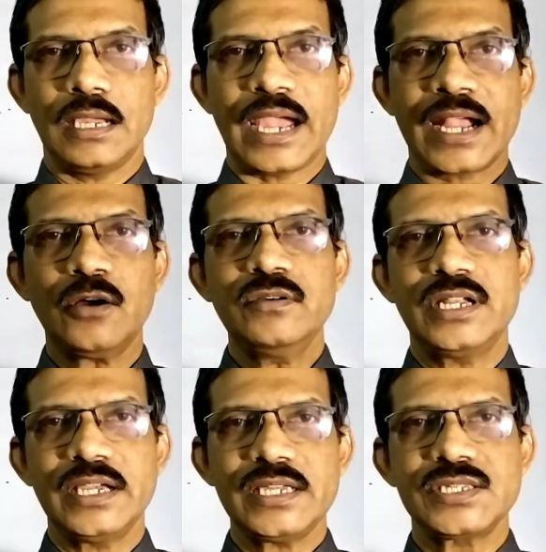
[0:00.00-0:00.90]

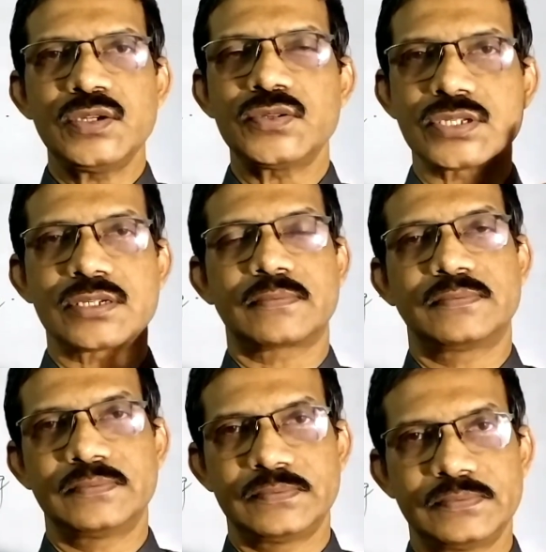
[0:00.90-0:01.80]
accounting is used.
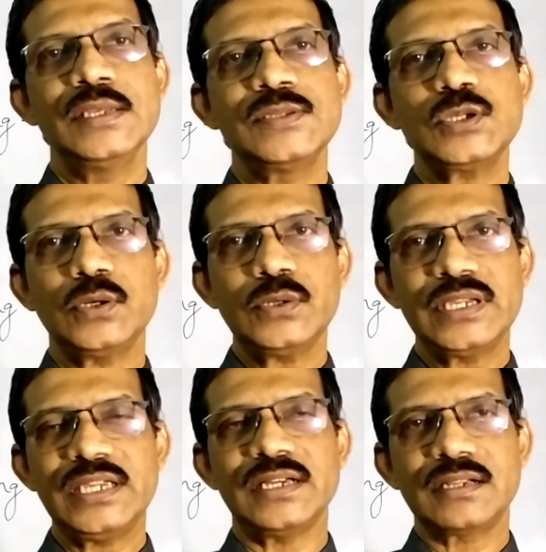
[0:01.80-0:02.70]
So
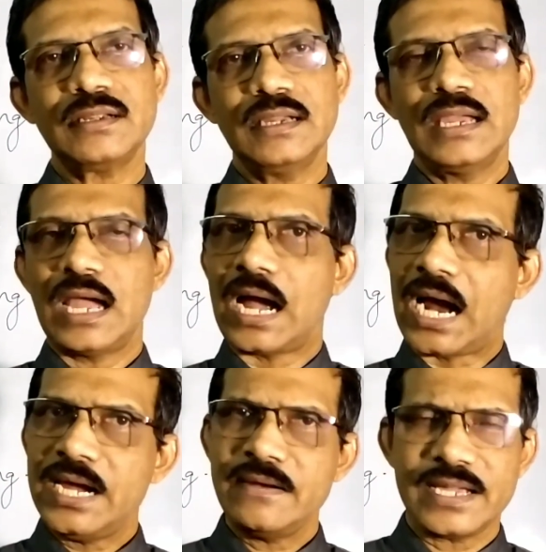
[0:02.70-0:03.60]
here
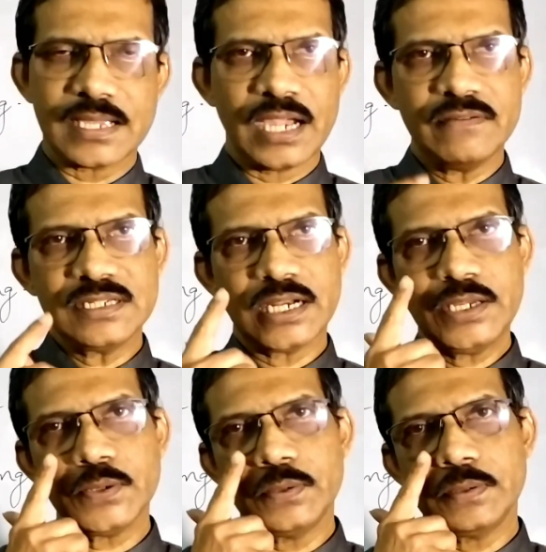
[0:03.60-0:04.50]
I will tell
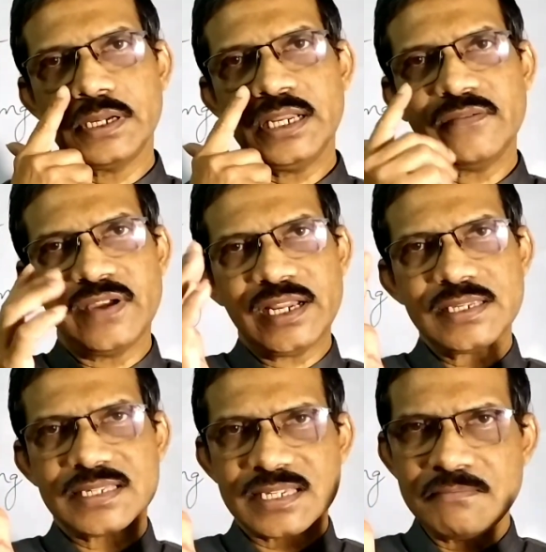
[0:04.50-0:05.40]
you in a very
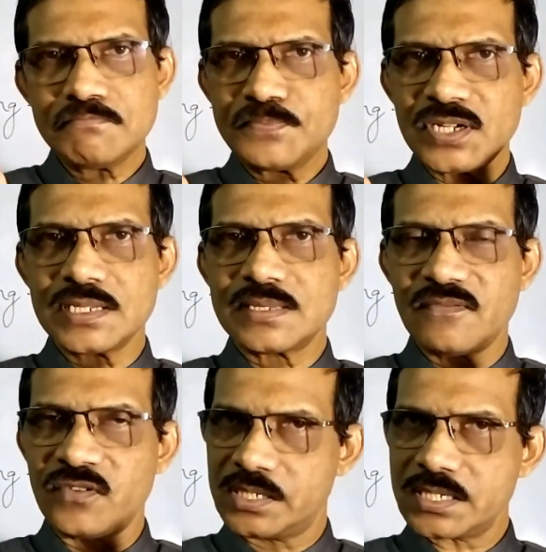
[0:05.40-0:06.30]
simple
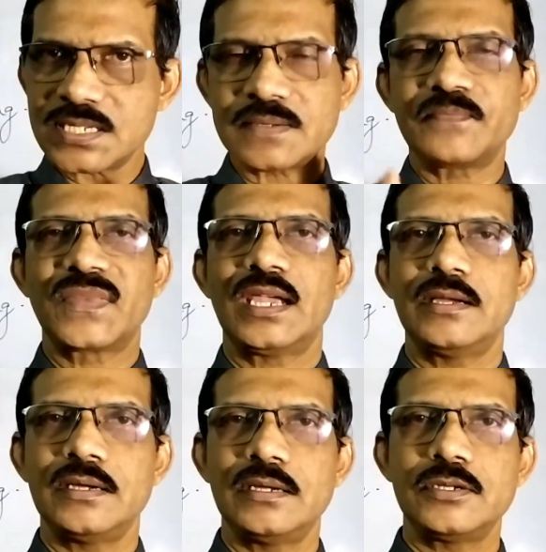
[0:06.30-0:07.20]
words
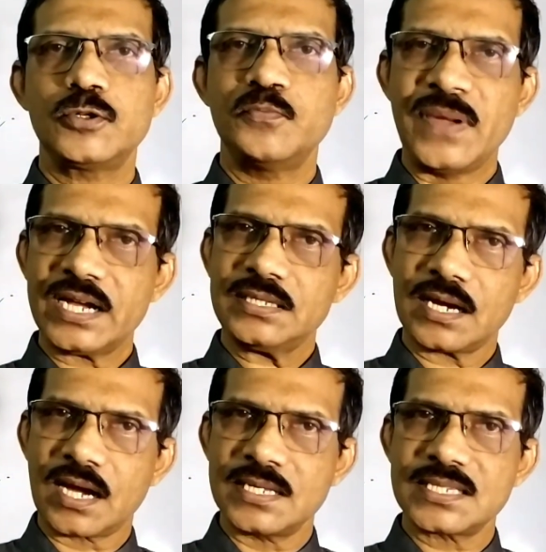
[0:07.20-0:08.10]
to make the
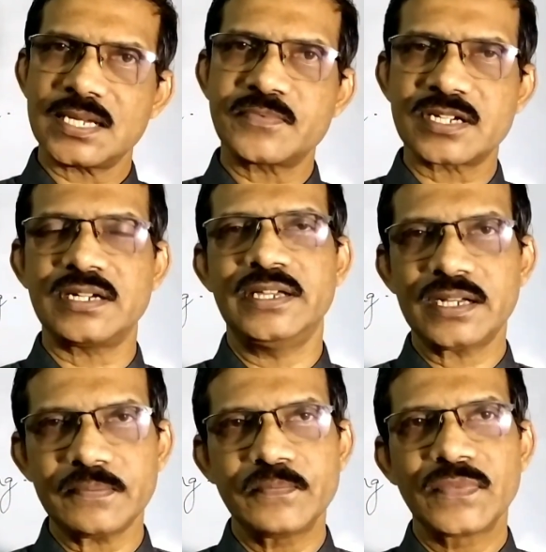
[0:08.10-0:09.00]
concept clear.
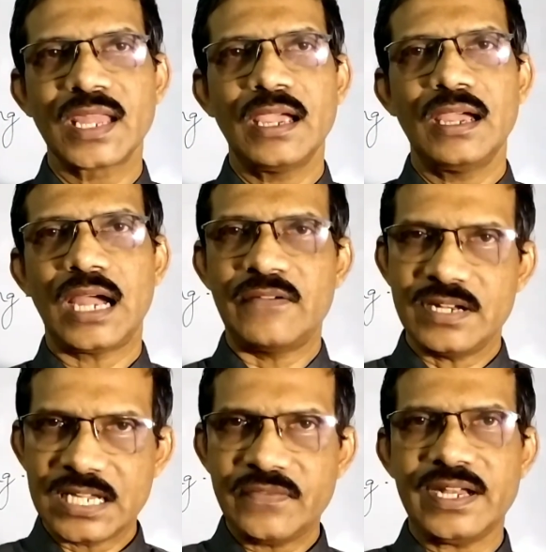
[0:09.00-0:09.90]
I
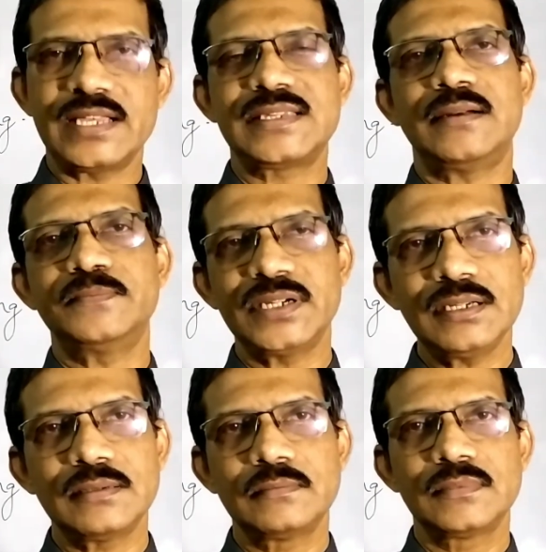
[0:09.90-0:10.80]
will give an example.
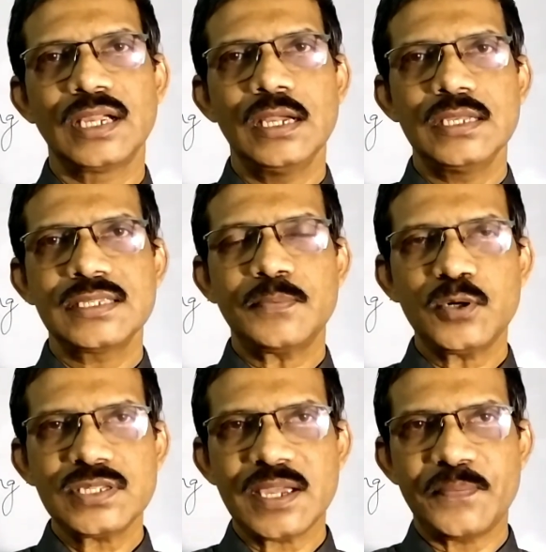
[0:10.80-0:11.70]

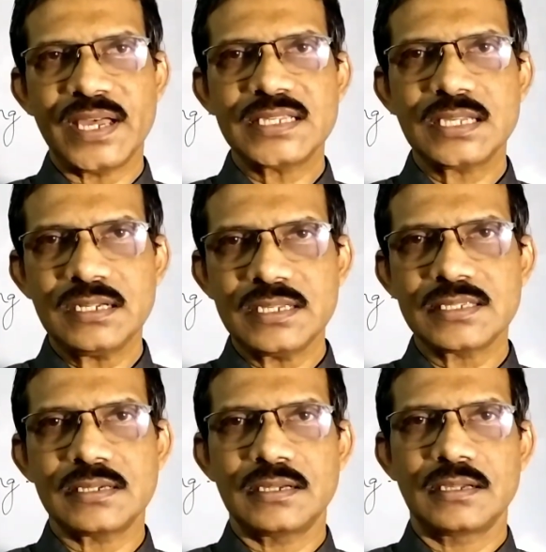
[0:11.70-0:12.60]
Suppose a person
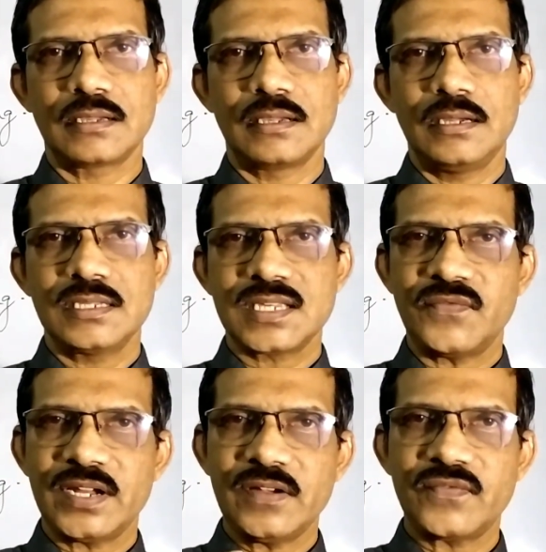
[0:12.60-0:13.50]
is
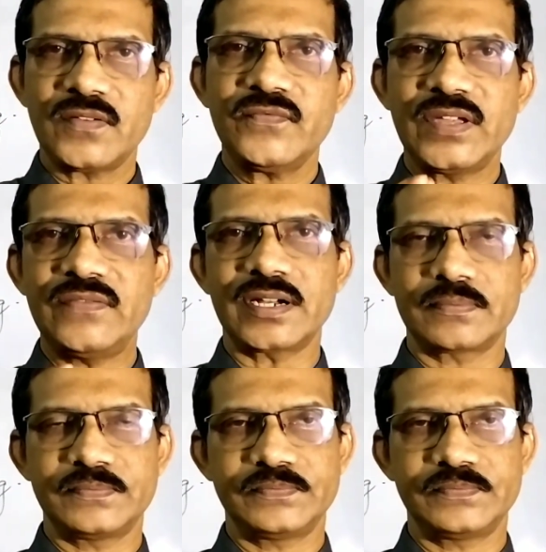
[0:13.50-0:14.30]
suffering from fever.